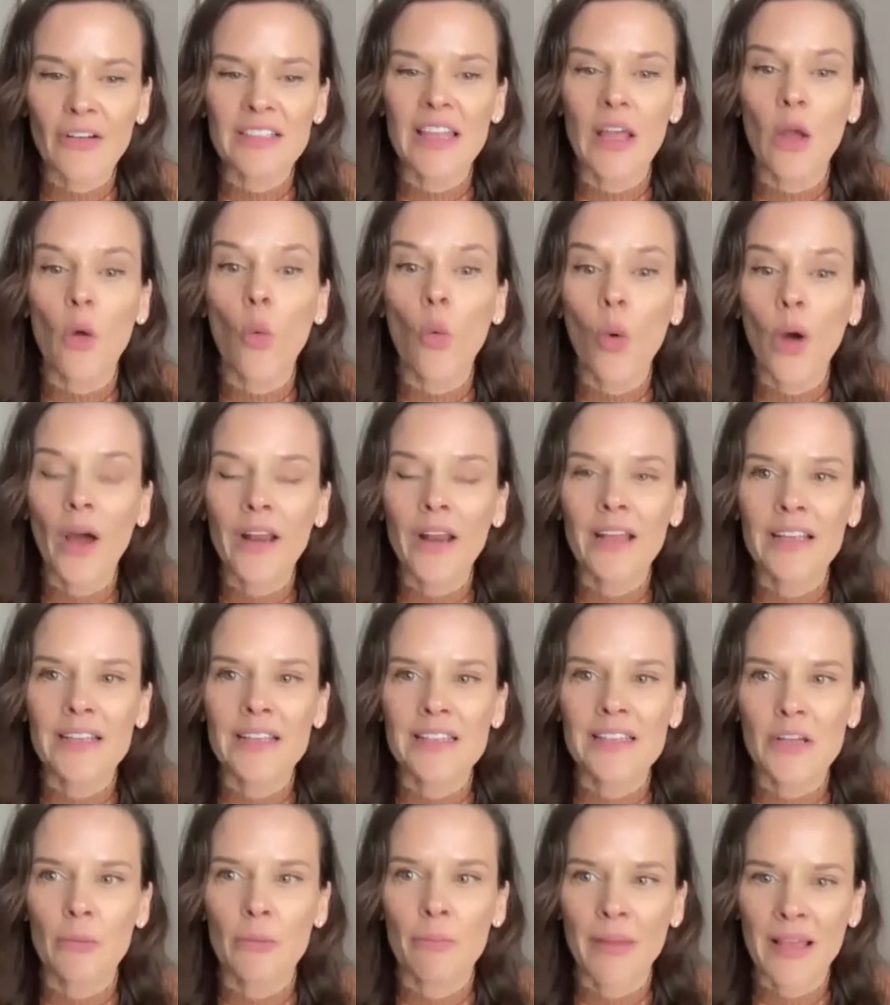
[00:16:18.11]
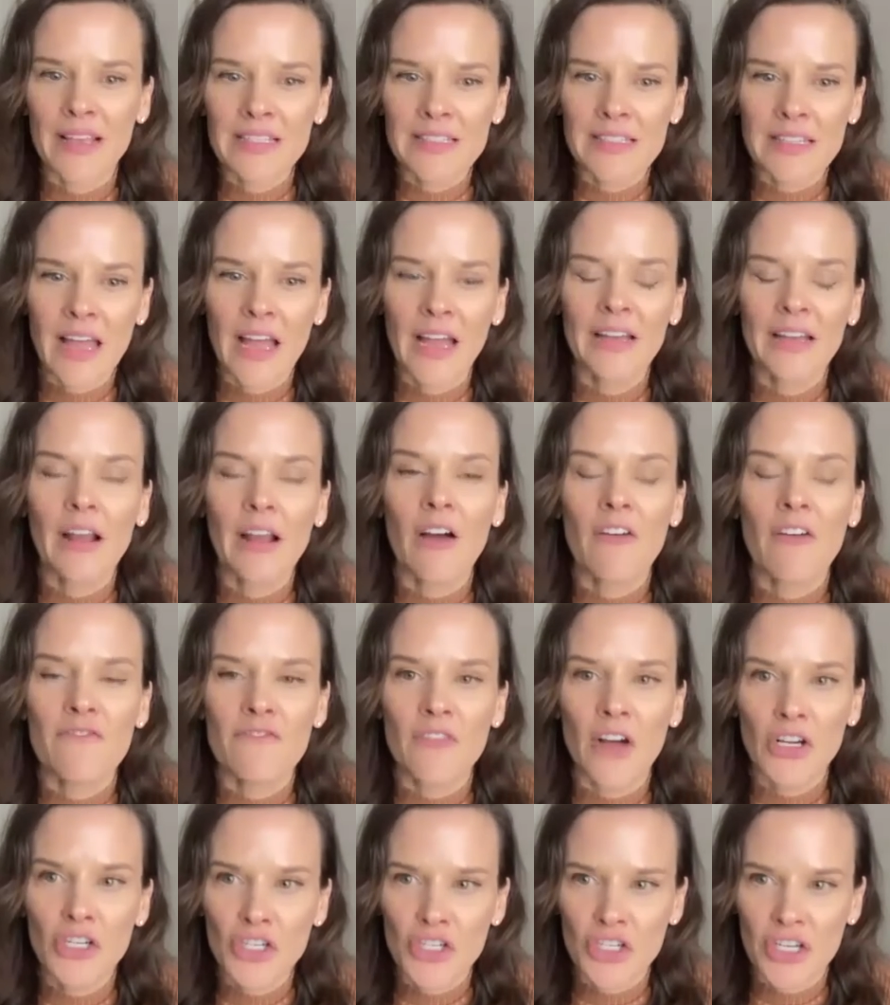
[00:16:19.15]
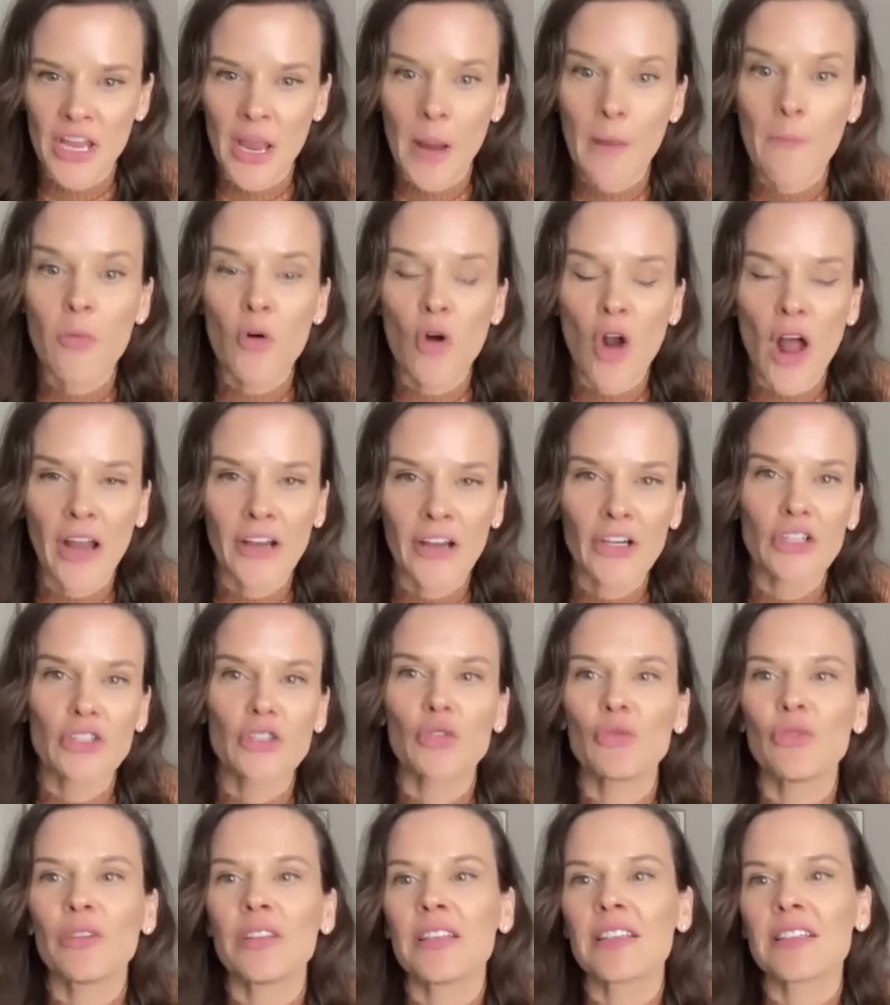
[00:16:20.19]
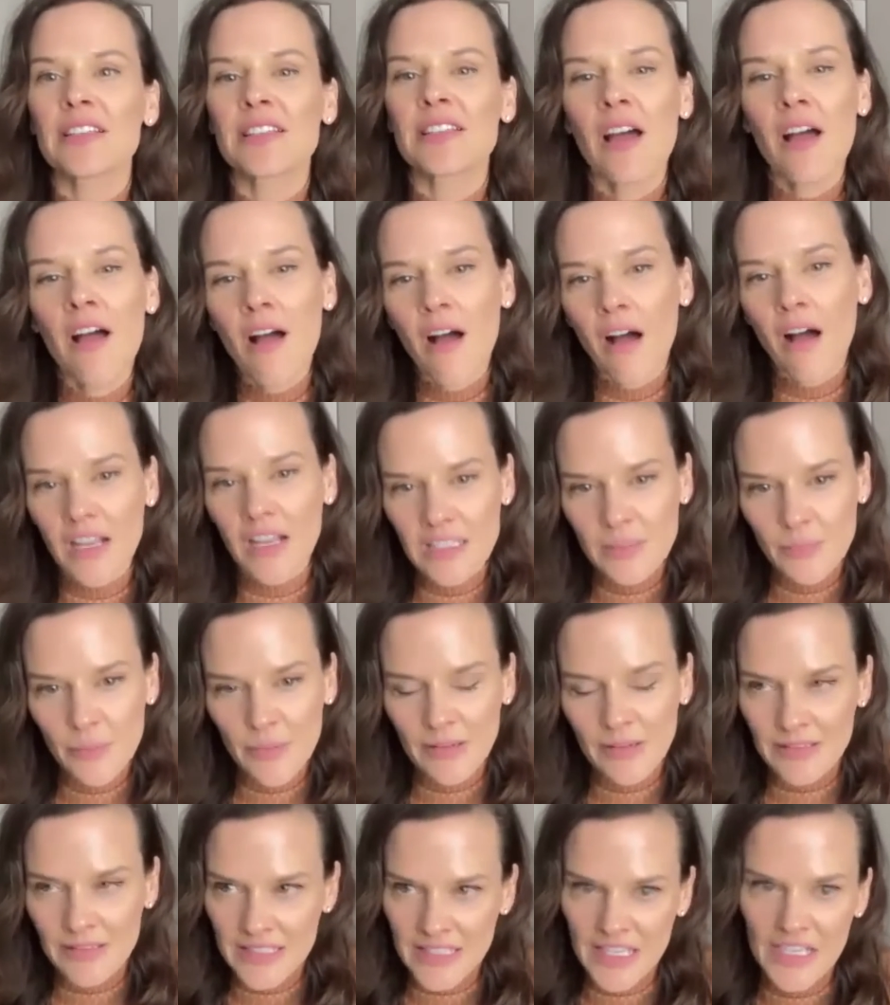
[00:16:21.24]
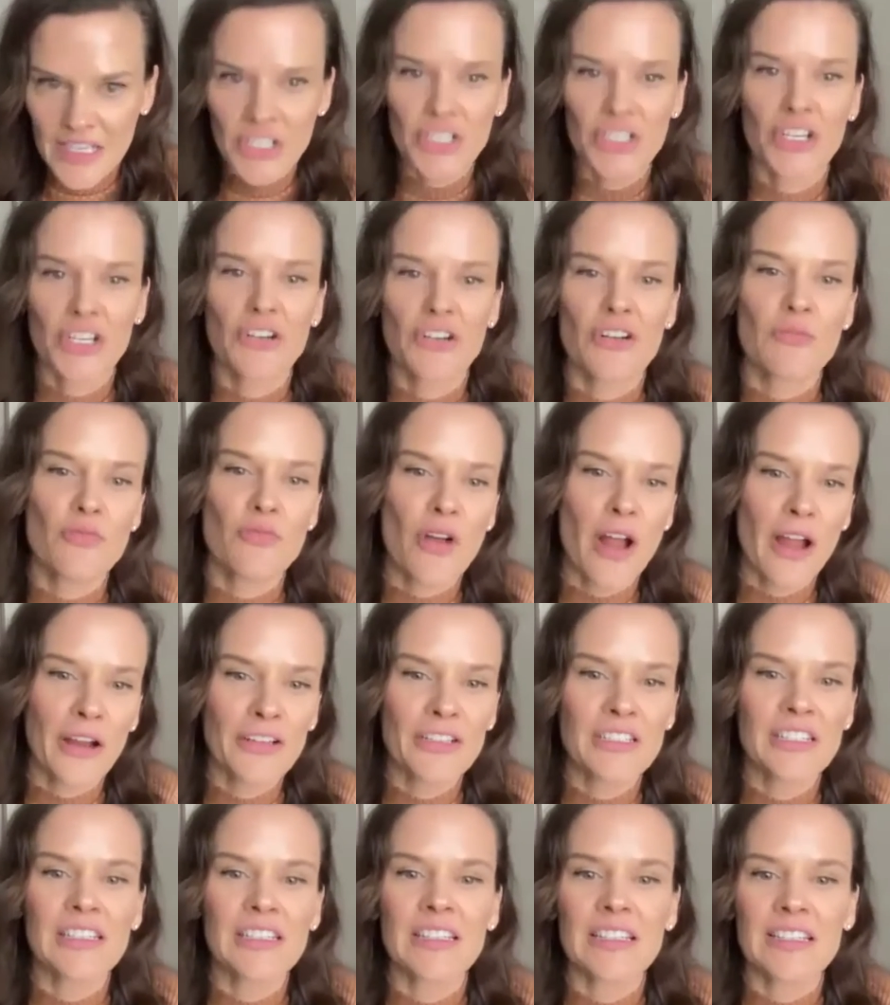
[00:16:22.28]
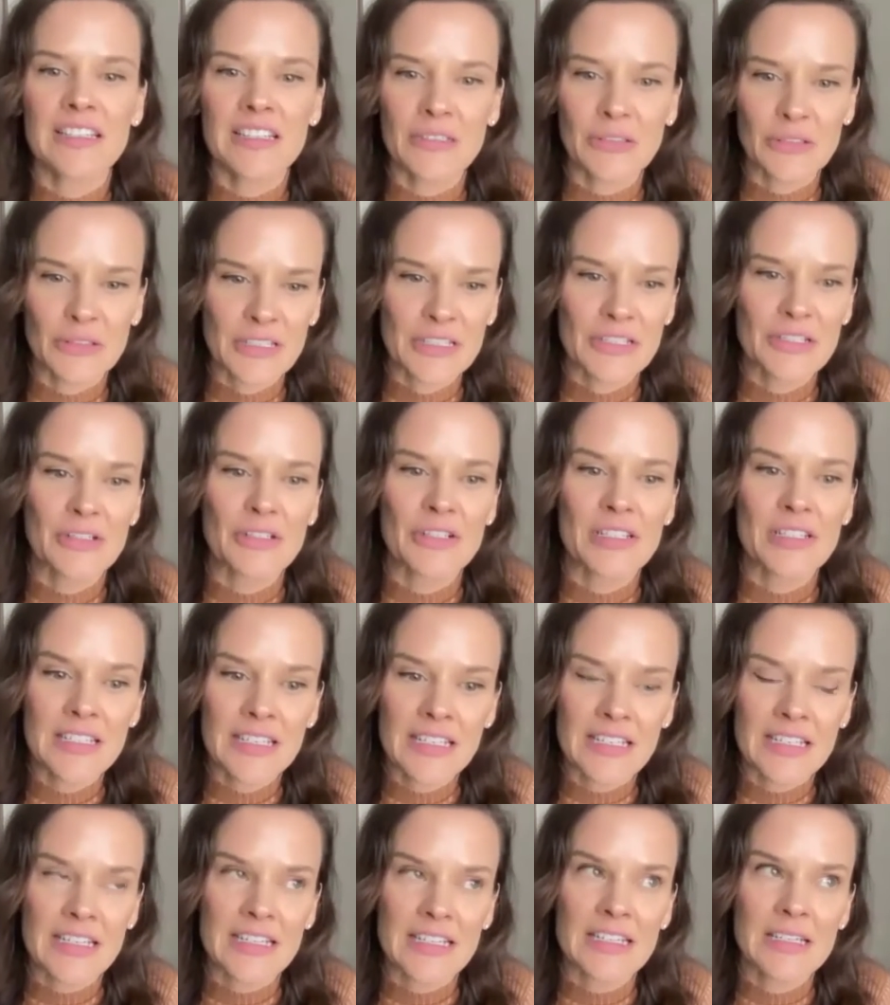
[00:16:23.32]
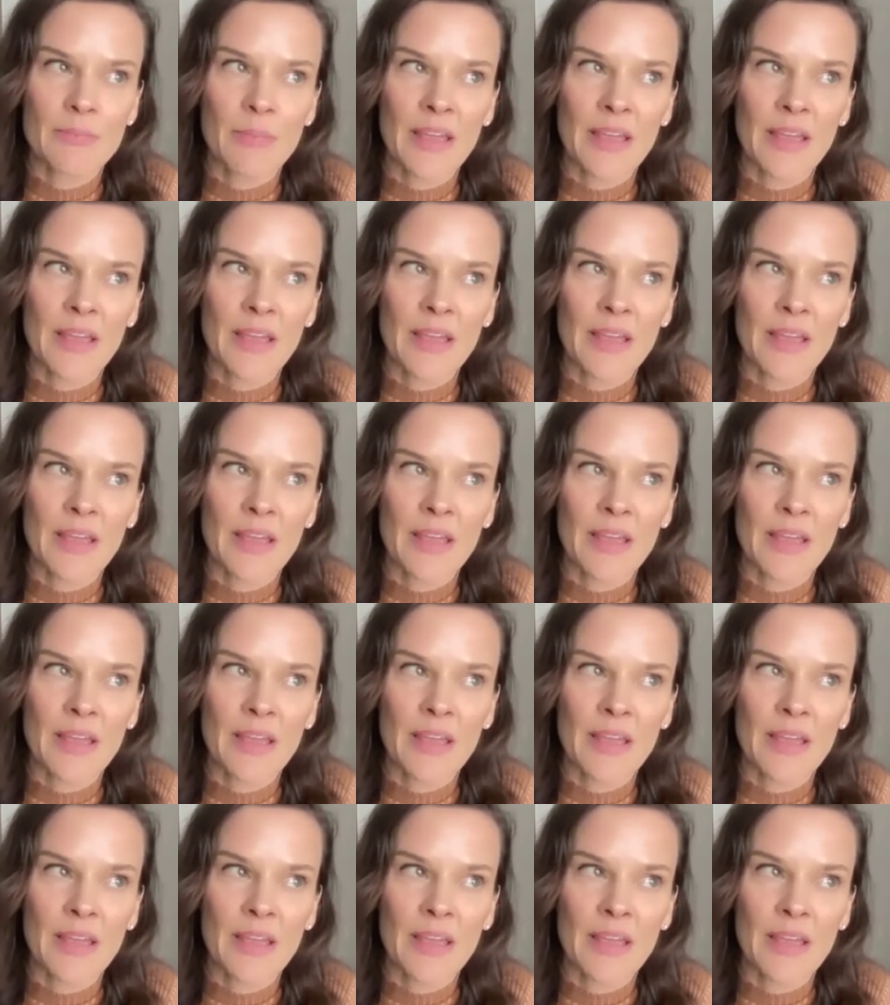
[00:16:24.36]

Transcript: is like, what is their baseline of functioning prior to this hospitalization or prior to this illness or sickness?